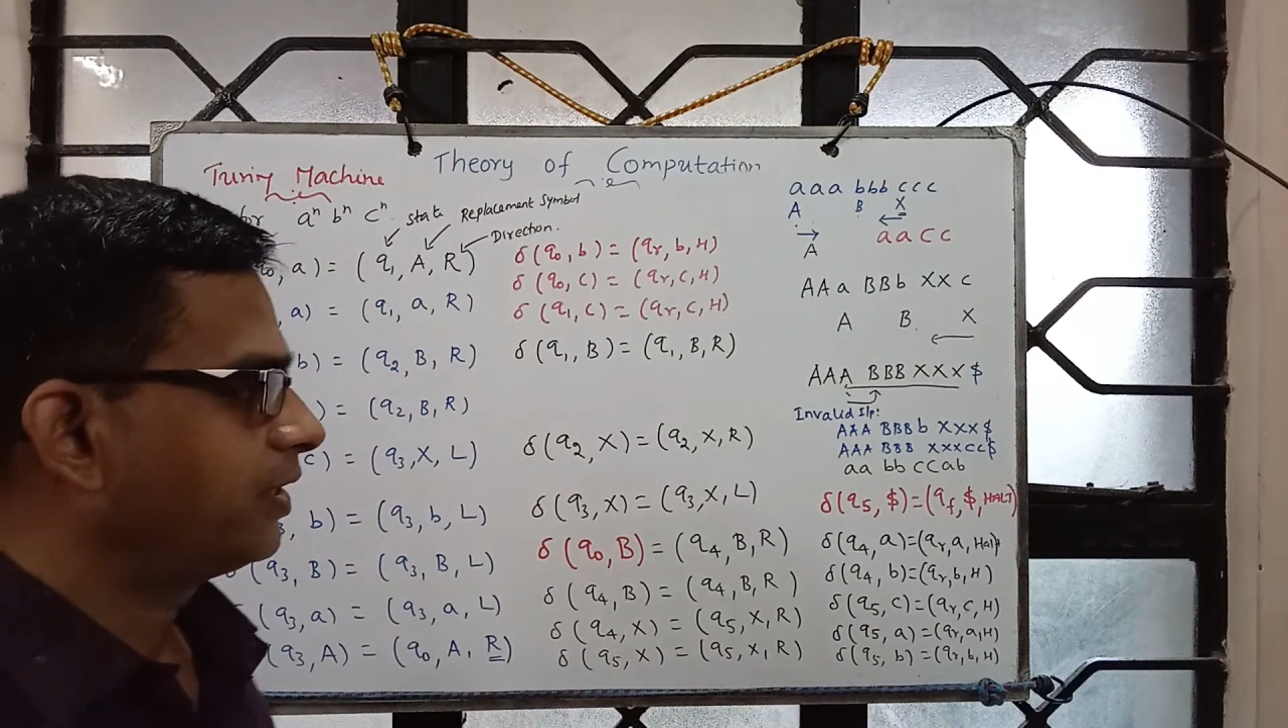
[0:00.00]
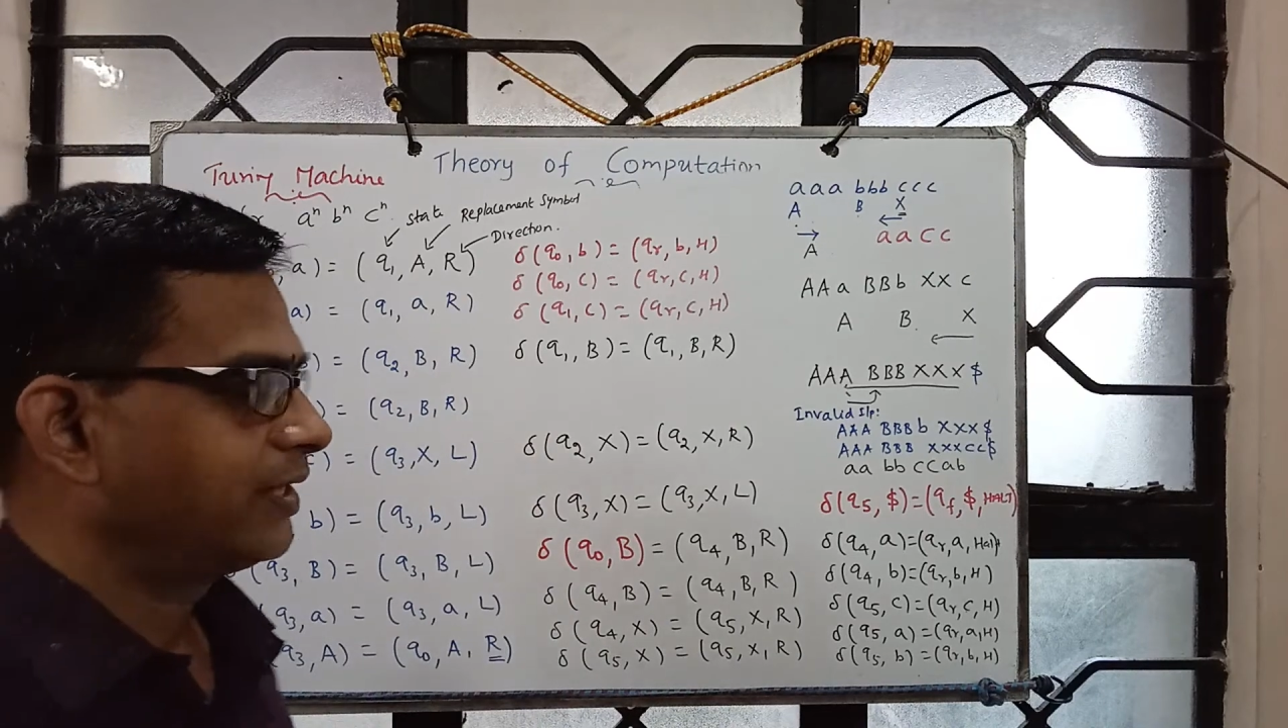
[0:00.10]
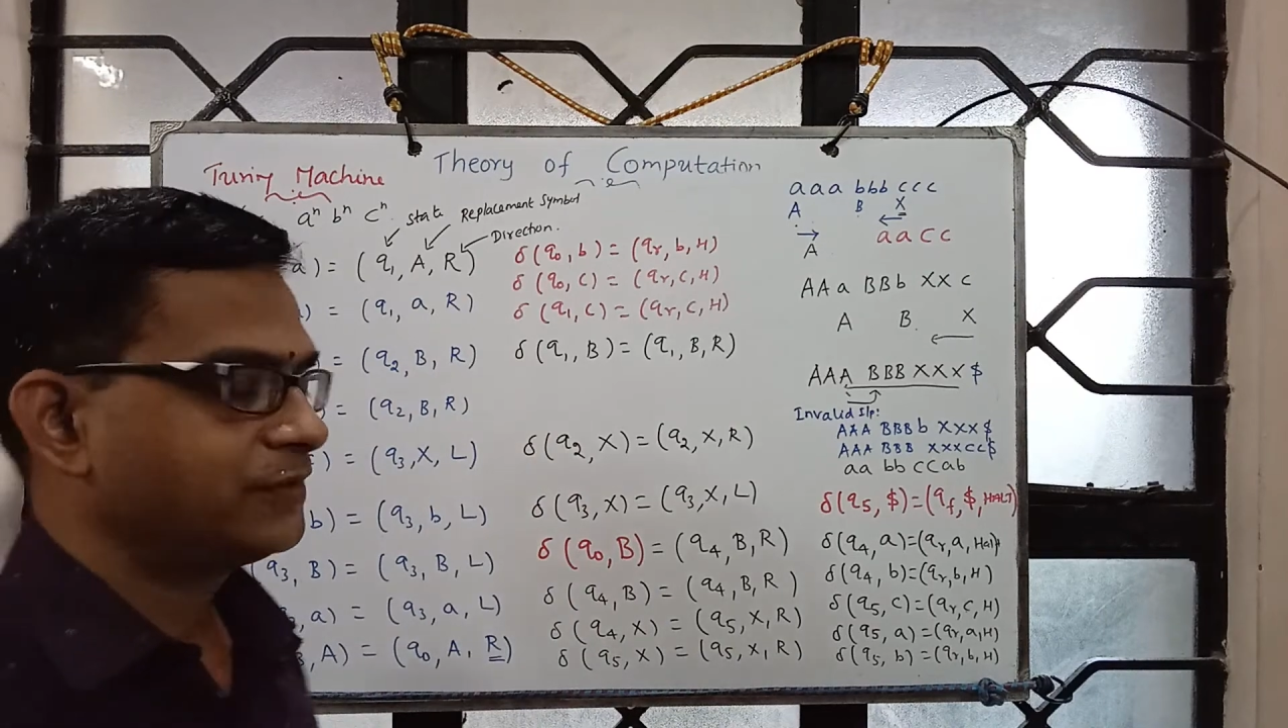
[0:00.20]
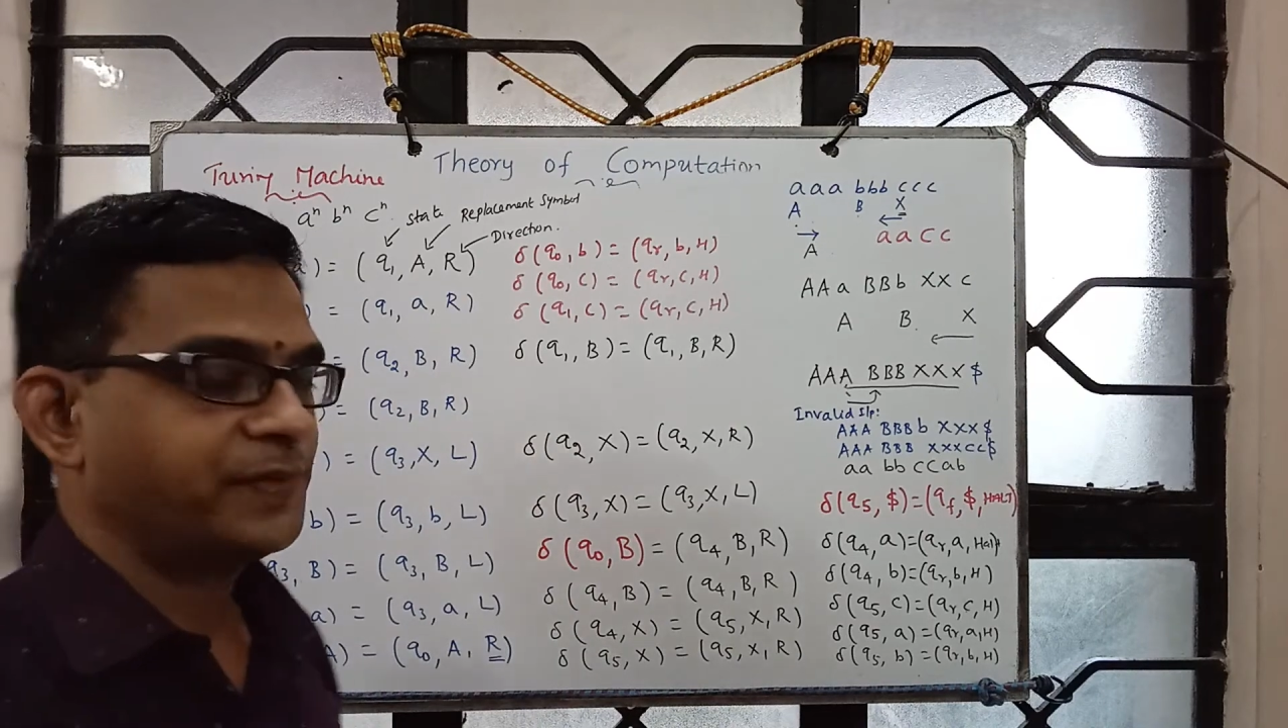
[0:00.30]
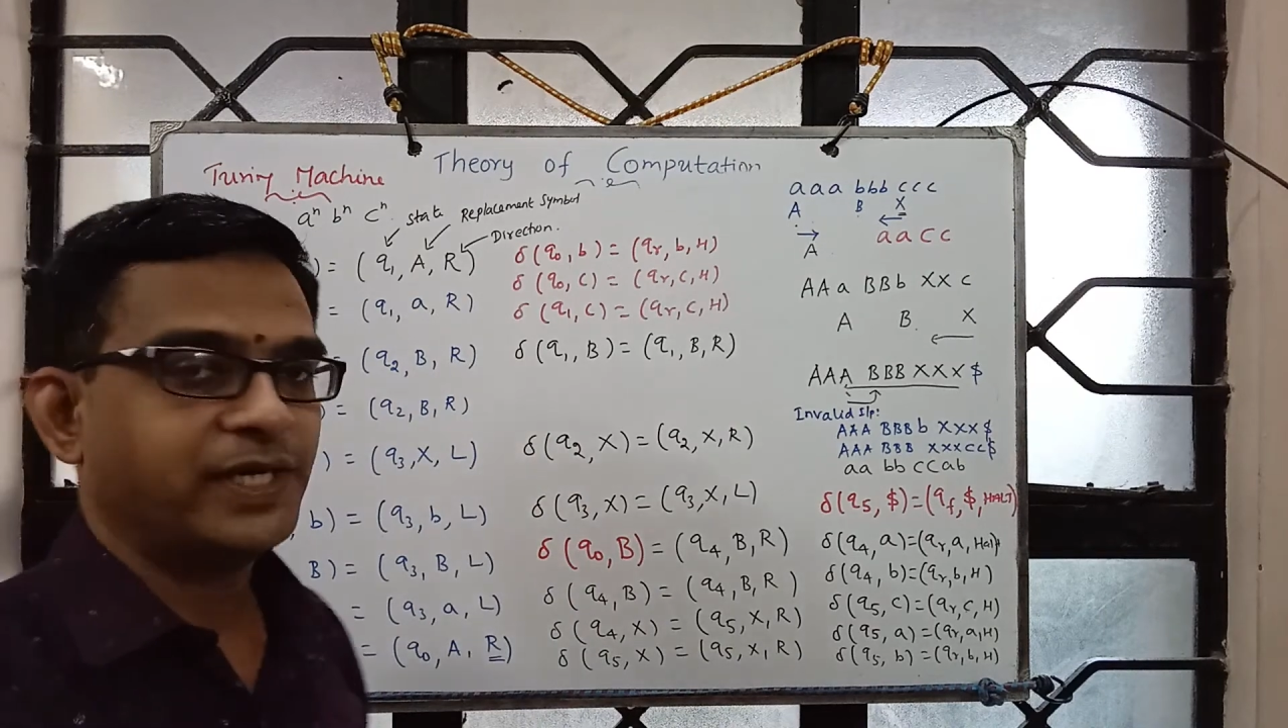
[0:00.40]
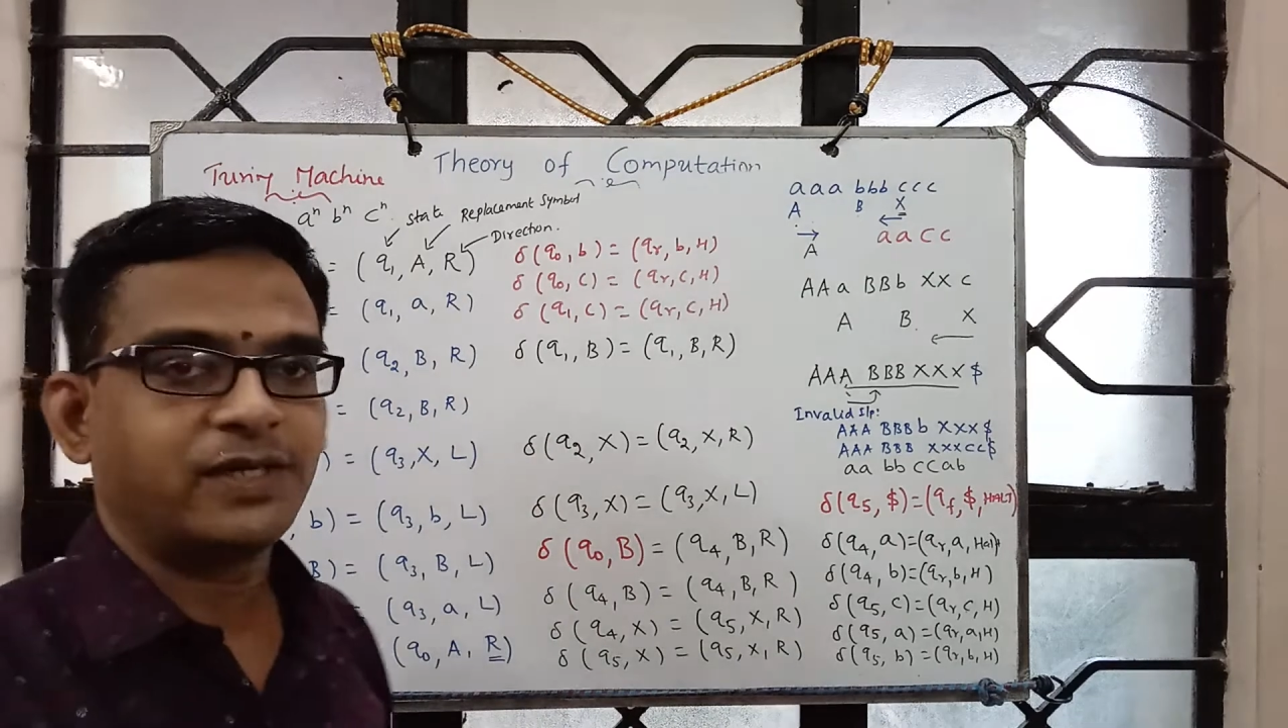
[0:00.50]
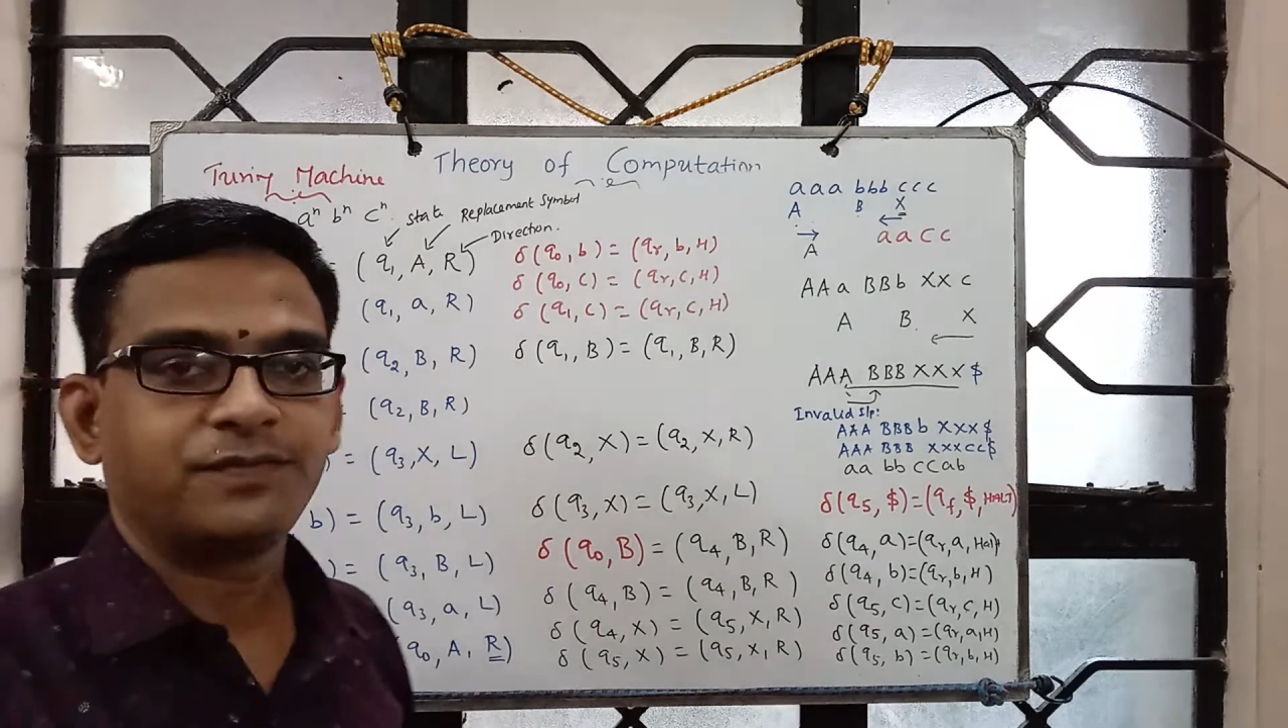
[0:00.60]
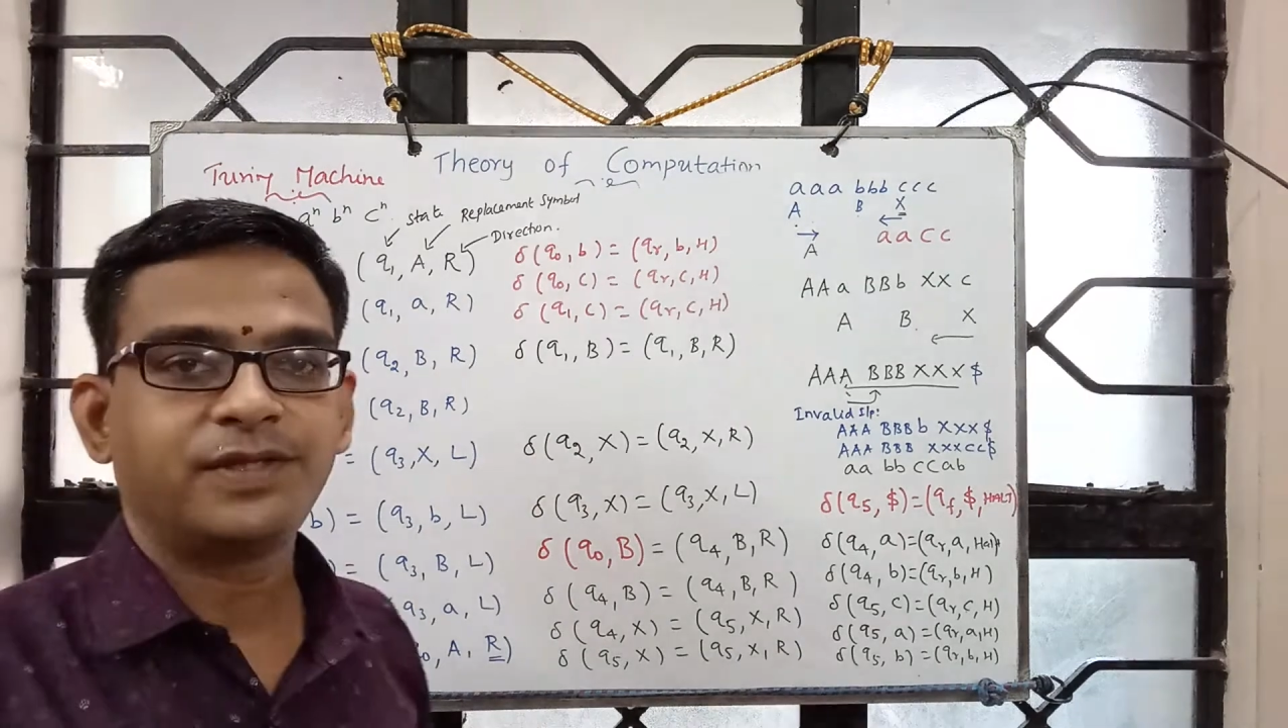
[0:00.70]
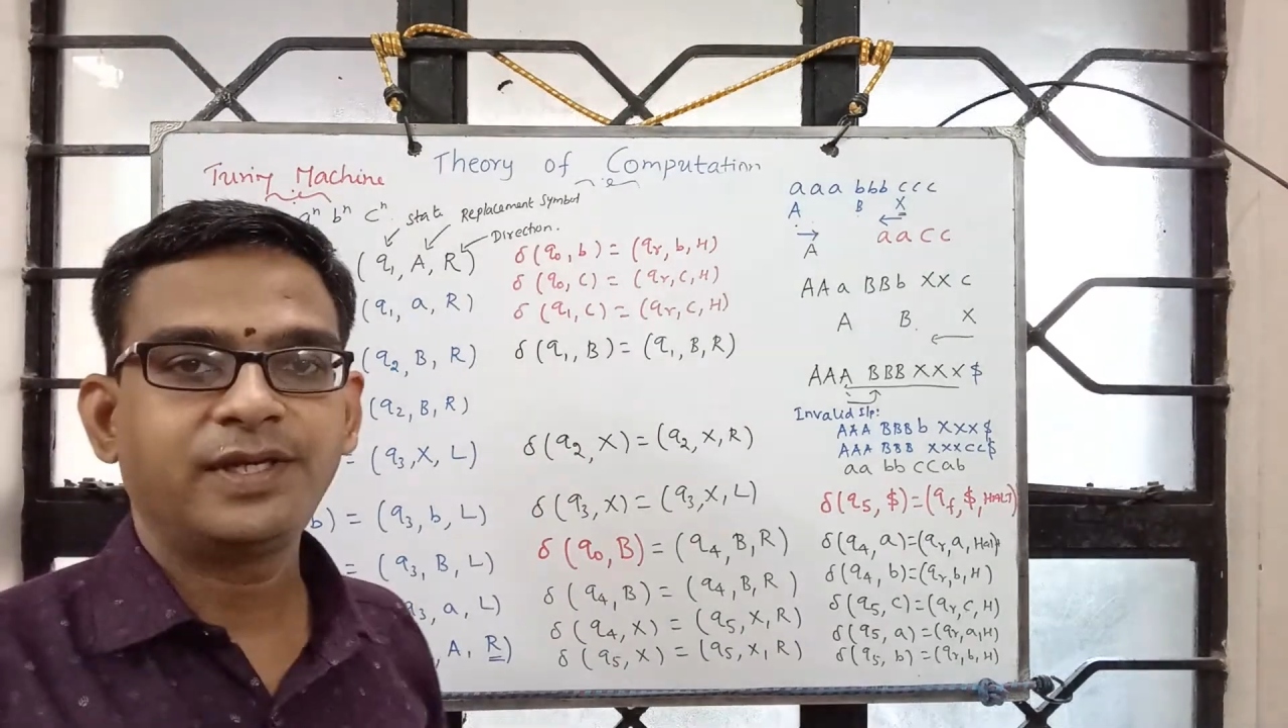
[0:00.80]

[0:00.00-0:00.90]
as part of